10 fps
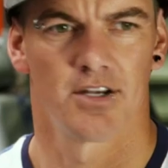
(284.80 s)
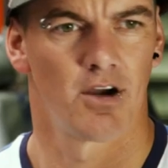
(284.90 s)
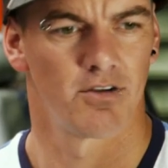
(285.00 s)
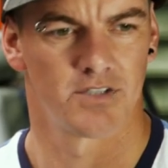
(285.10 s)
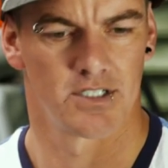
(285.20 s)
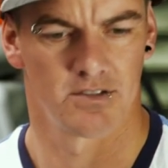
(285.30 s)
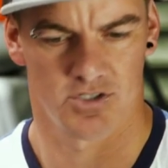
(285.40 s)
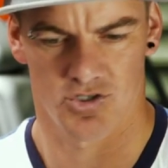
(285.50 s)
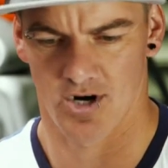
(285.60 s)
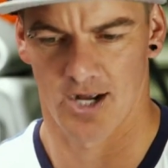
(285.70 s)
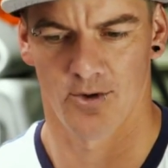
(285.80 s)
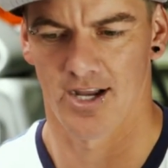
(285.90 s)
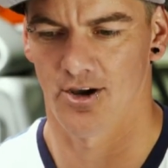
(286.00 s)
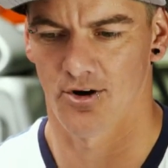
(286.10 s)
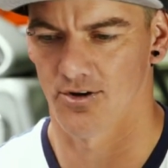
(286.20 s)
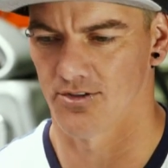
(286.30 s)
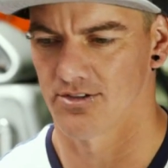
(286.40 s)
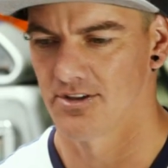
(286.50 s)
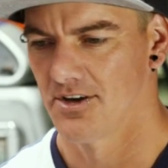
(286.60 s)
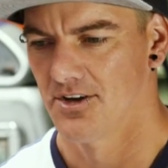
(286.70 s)
you know, straight away got on
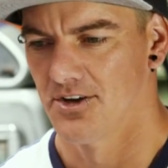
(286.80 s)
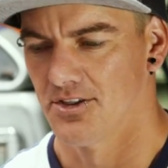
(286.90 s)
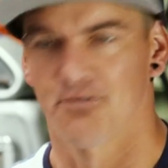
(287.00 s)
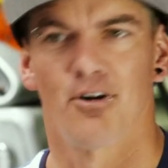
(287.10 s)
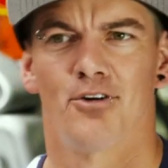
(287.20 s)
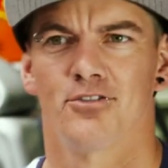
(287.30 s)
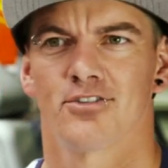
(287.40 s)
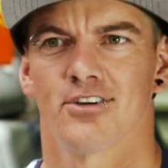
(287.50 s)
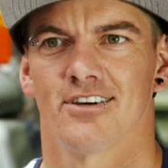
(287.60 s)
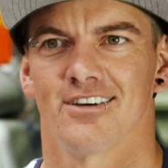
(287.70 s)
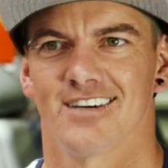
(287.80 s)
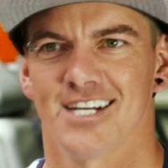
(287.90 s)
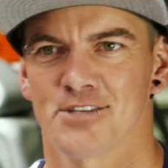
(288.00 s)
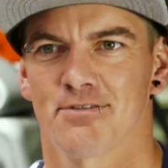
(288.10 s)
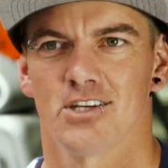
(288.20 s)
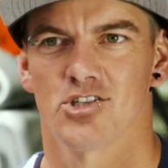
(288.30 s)
the phone to S V